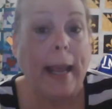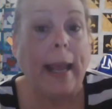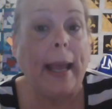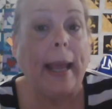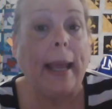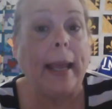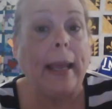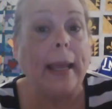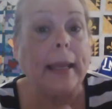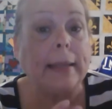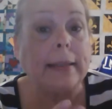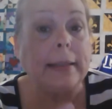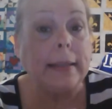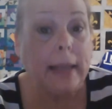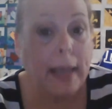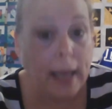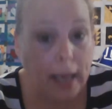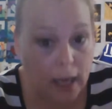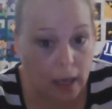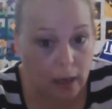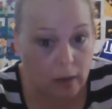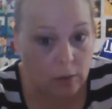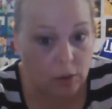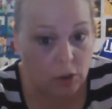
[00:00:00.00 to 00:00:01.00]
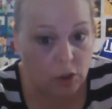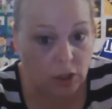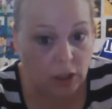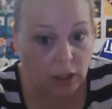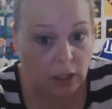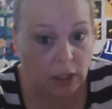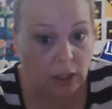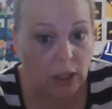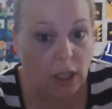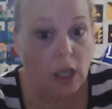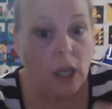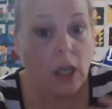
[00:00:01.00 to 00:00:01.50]
and
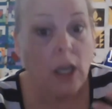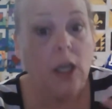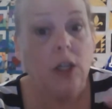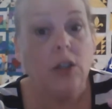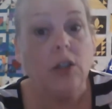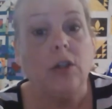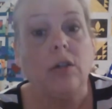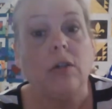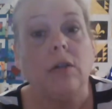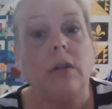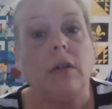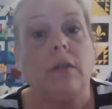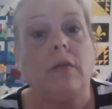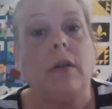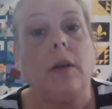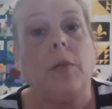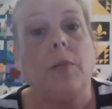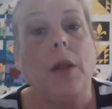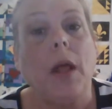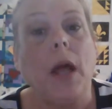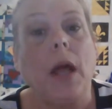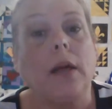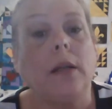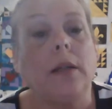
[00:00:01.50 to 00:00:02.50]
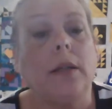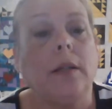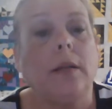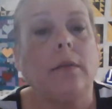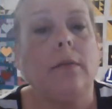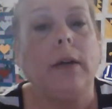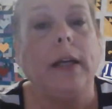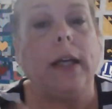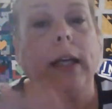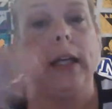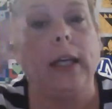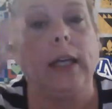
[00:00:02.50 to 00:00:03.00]
couching 2 to 3 blocks a
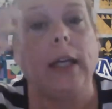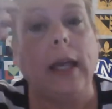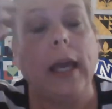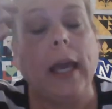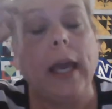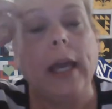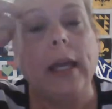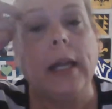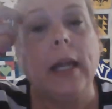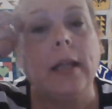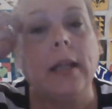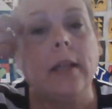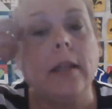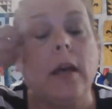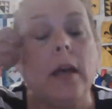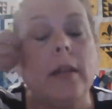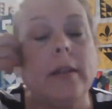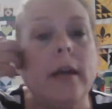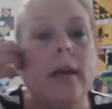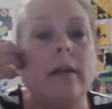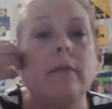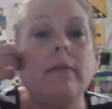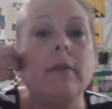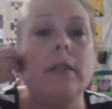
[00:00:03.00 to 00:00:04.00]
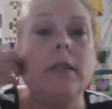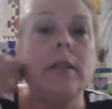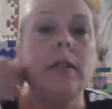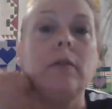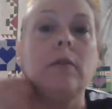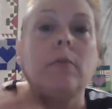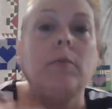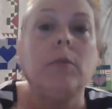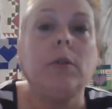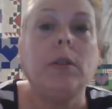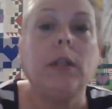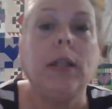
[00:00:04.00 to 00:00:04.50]
week, and I thought that was
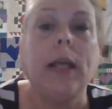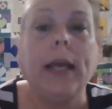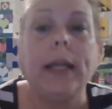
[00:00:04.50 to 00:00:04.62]
doable,